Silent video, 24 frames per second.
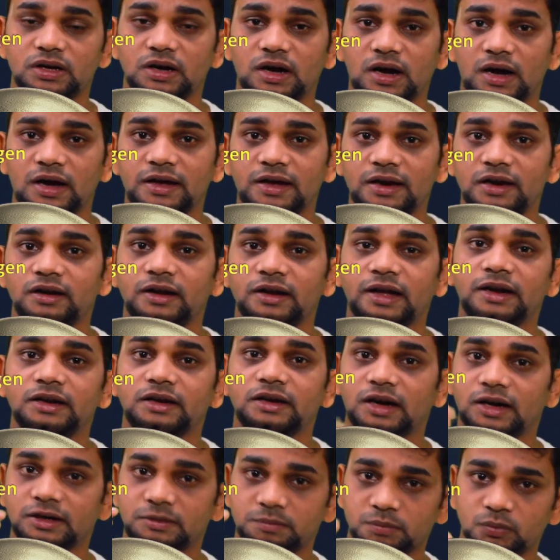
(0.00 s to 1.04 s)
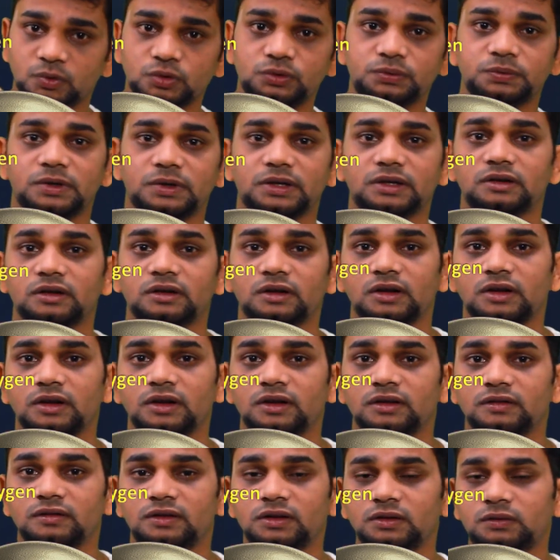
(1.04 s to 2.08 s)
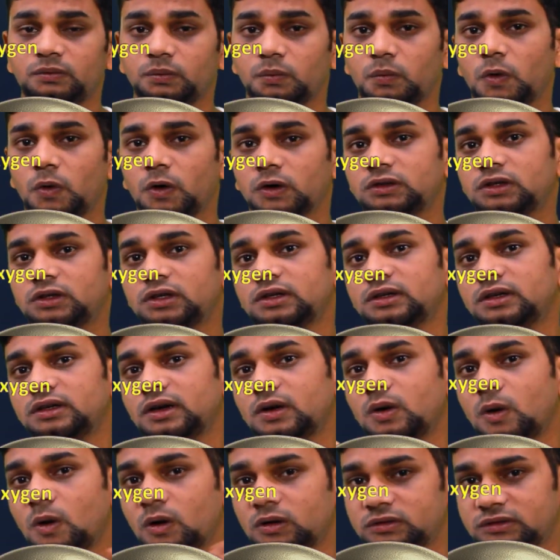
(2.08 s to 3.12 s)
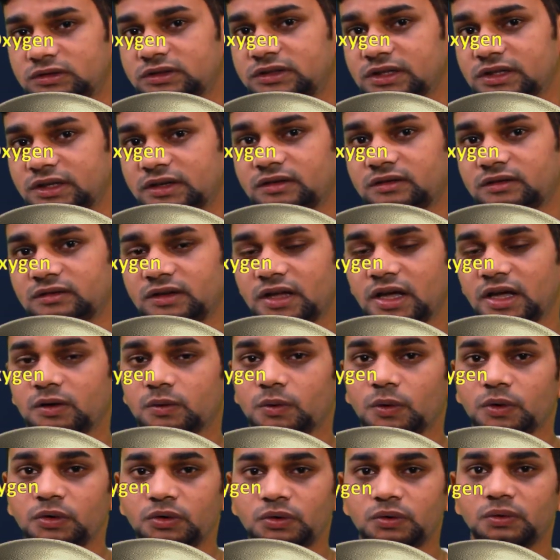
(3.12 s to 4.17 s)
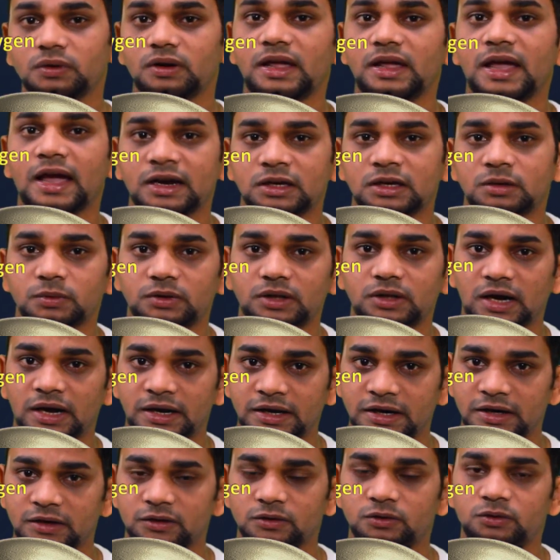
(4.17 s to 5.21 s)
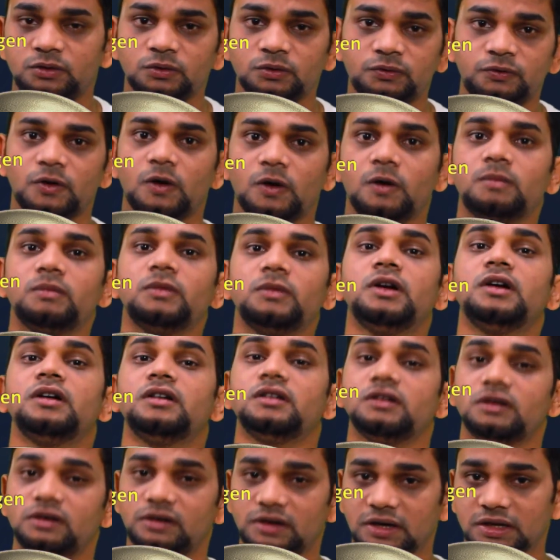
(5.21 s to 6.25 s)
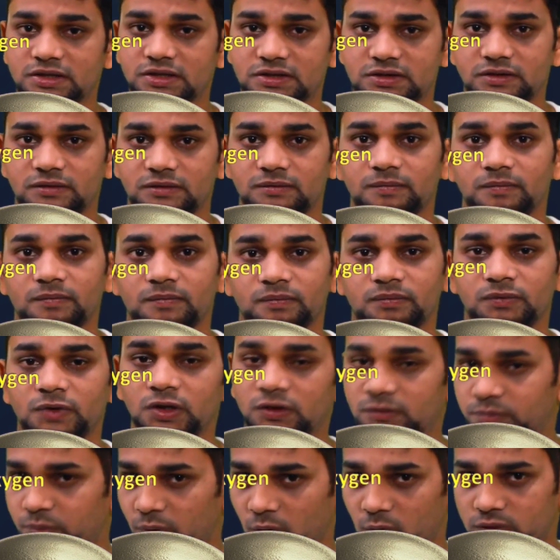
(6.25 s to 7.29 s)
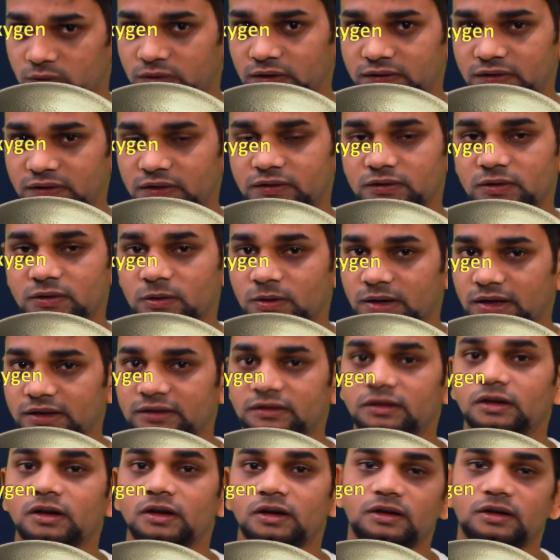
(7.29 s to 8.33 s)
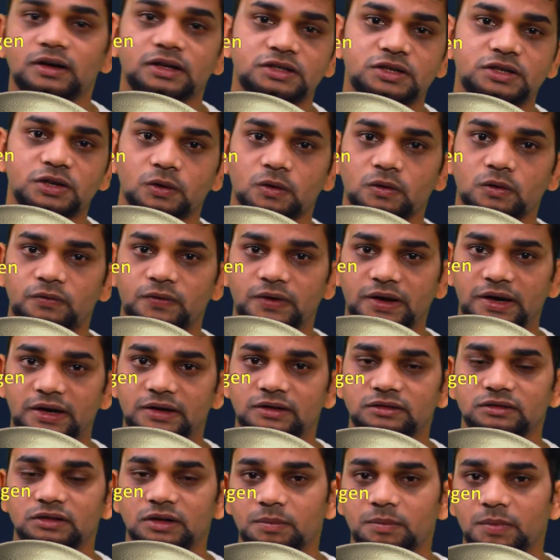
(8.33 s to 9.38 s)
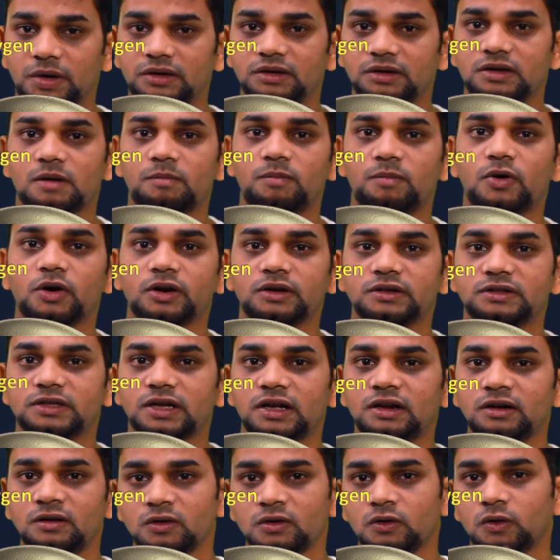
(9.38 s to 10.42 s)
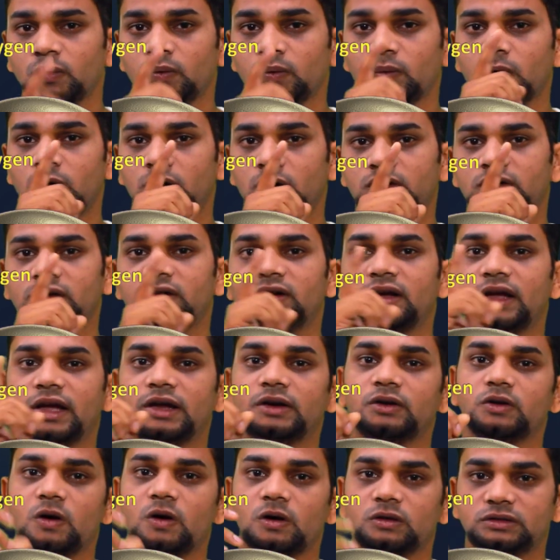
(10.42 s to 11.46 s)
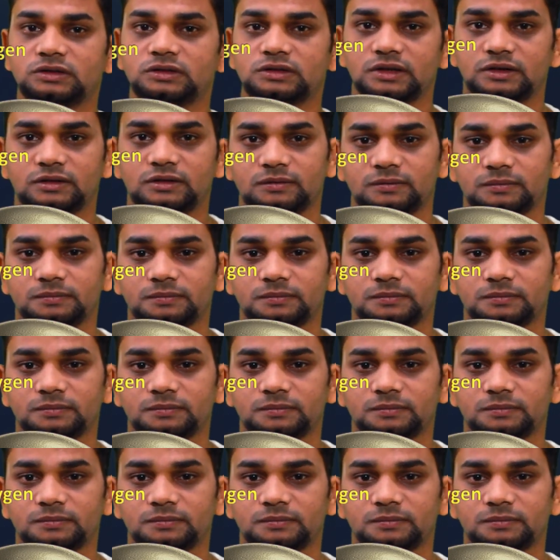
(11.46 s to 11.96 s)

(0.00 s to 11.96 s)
iron and atmosphere, this water oxygen, they are going to react with iron to form rust. This process is known as rusting of iron. The main components are water and oxygen.